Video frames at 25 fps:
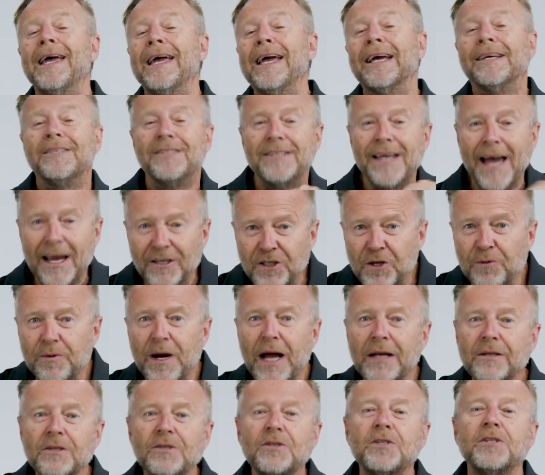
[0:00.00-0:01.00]

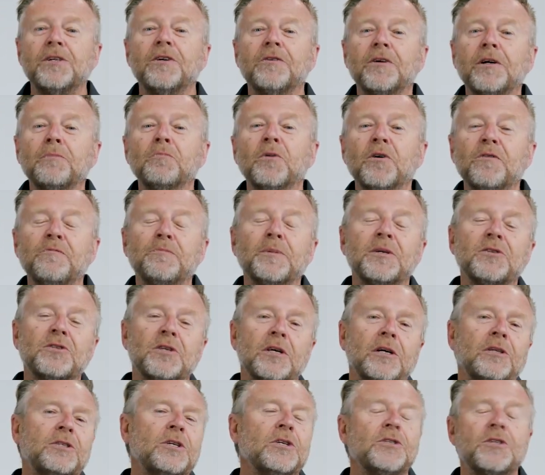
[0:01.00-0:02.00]
Exaggerated steering
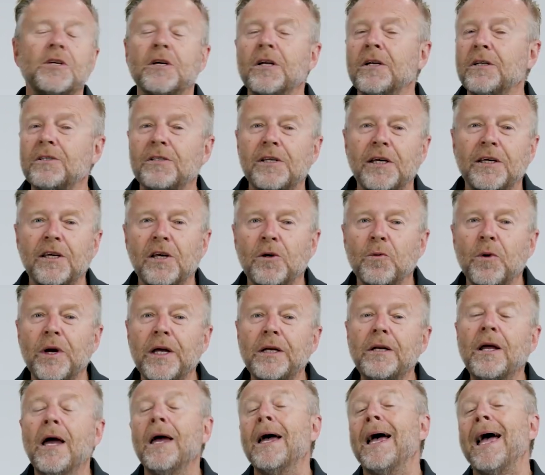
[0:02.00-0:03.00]
movements are just going to dig you
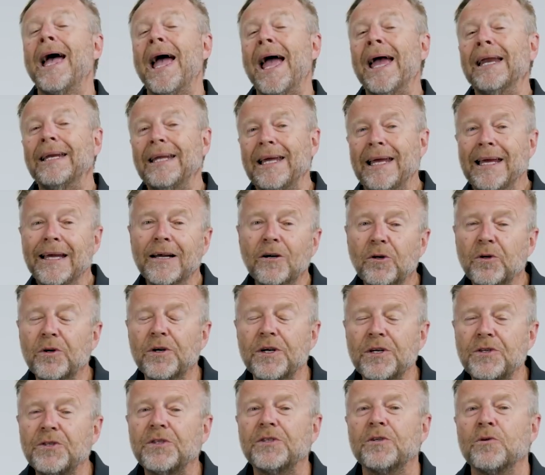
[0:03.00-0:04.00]
in and
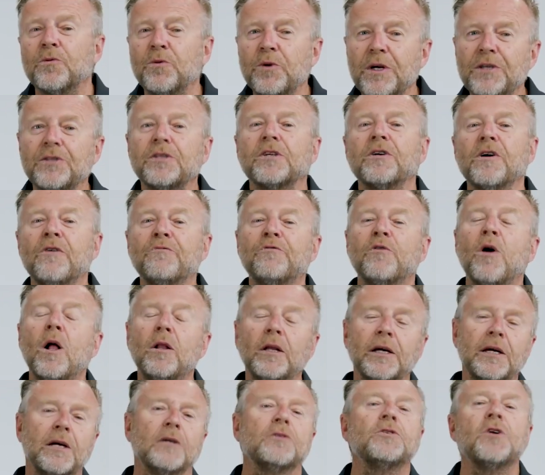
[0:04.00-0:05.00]
increase the risk of
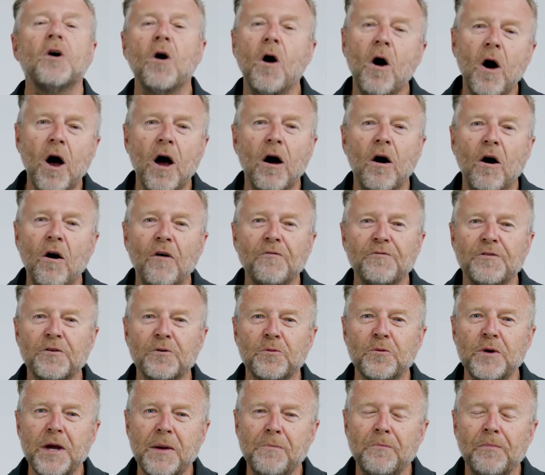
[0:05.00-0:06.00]
rolling a tyre off the
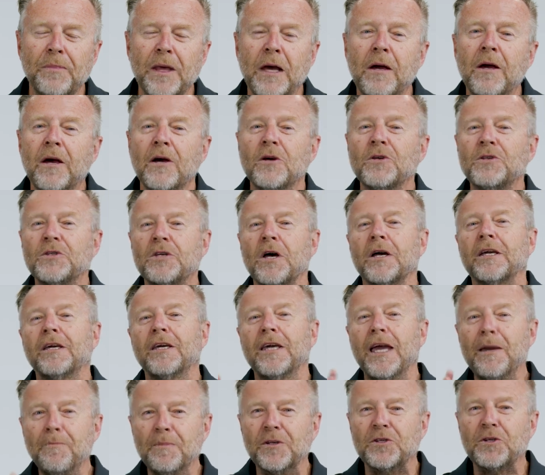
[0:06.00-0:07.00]
rim. So
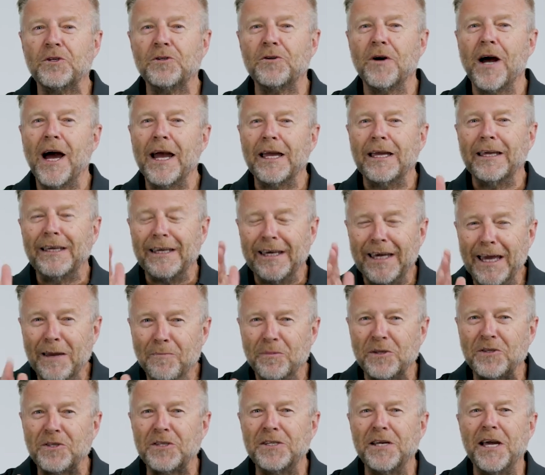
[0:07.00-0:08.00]
keep it straight,
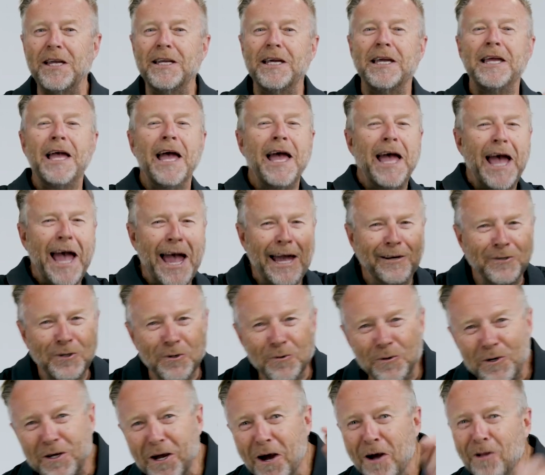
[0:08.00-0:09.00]
keep it steady, and
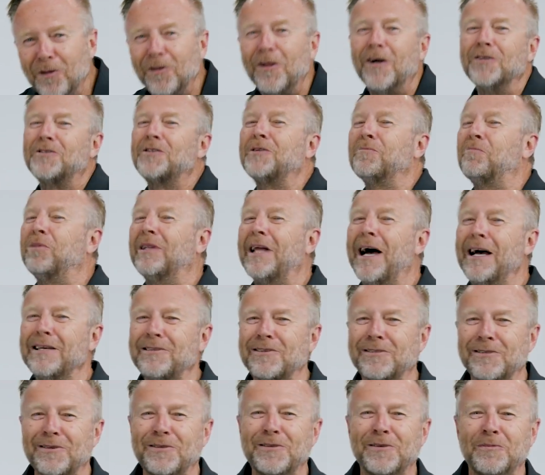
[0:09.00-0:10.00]
you'll go lots of
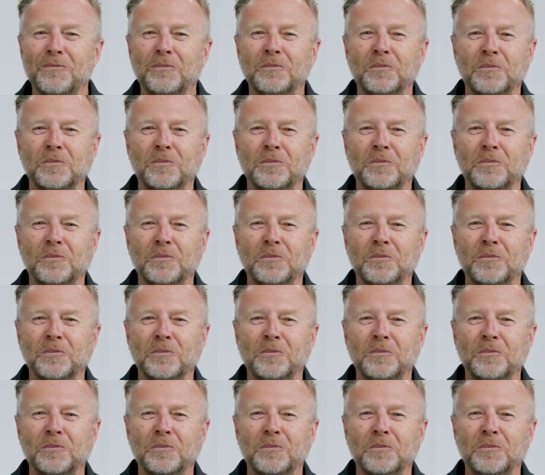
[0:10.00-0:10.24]
places.